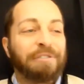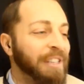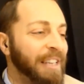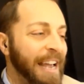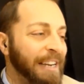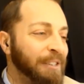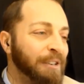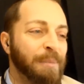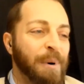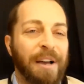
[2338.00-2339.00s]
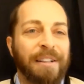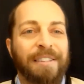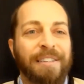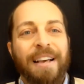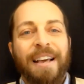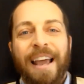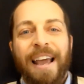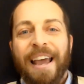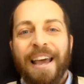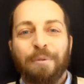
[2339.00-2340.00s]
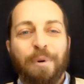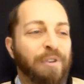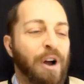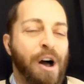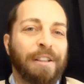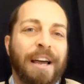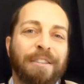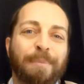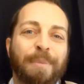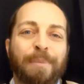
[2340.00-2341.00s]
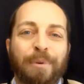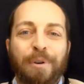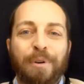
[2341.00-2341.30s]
in the next 2 months, and we've called out the people who